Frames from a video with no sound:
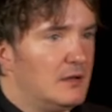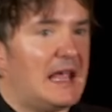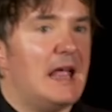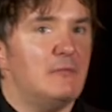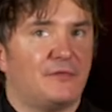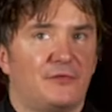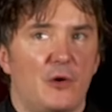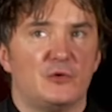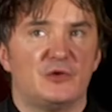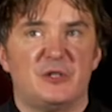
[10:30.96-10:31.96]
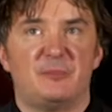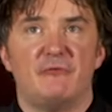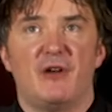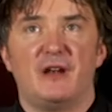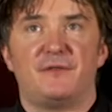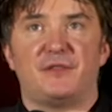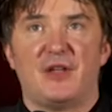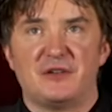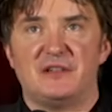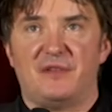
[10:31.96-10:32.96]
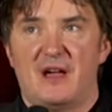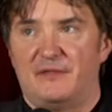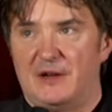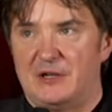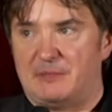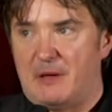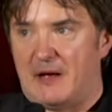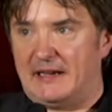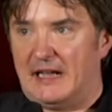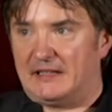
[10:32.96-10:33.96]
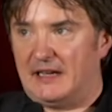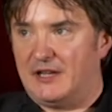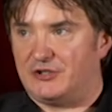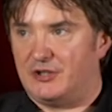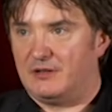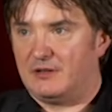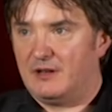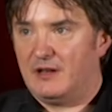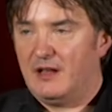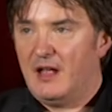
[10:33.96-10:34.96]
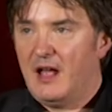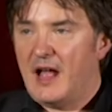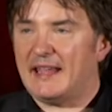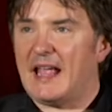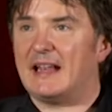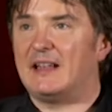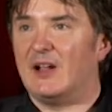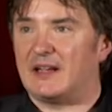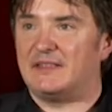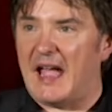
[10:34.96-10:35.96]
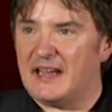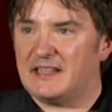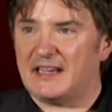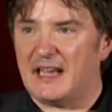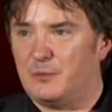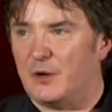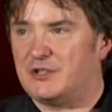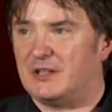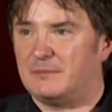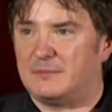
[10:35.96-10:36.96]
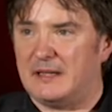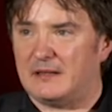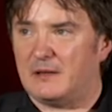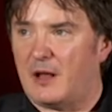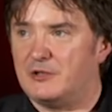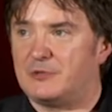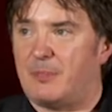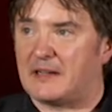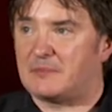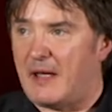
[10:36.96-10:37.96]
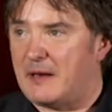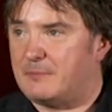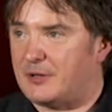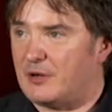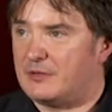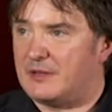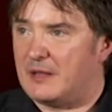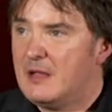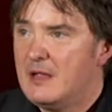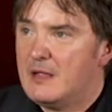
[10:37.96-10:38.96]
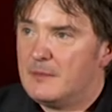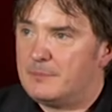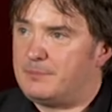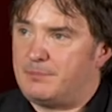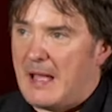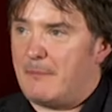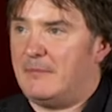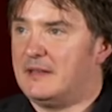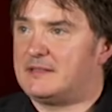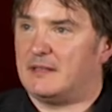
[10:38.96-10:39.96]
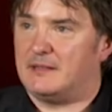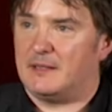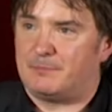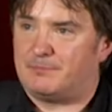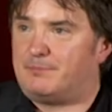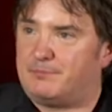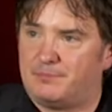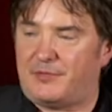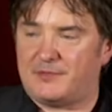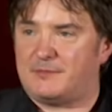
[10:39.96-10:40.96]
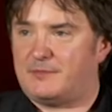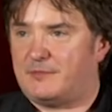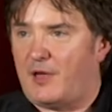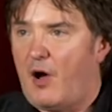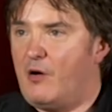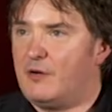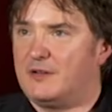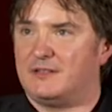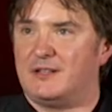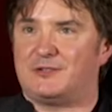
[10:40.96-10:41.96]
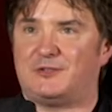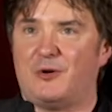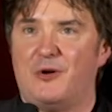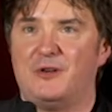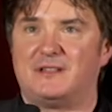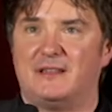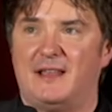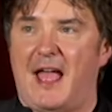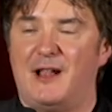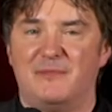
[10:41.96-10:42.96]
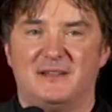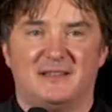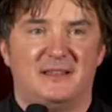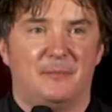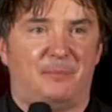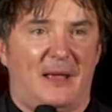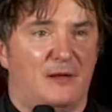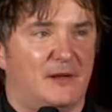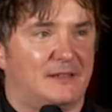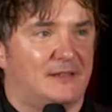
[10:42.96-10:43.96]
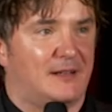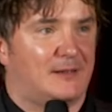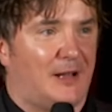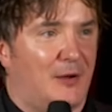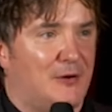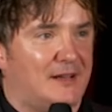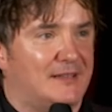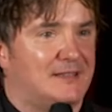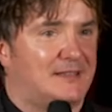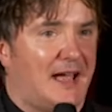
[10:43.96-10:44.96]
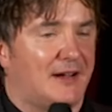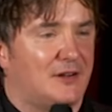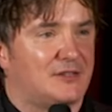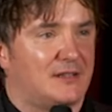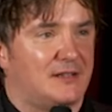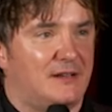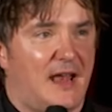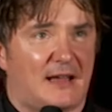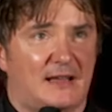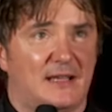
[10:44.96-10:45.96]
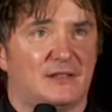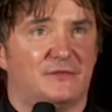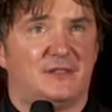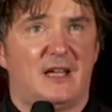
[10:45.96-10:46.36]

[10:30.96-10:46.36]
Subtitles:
Game of Thrones, which has been running for 35 years by my calculation. I can't look at that. I can't watch the little hunchbacked man put on the amulets and the thongs and the swords and the helmet and the pelmet and the cloak and the daggers and the necklace of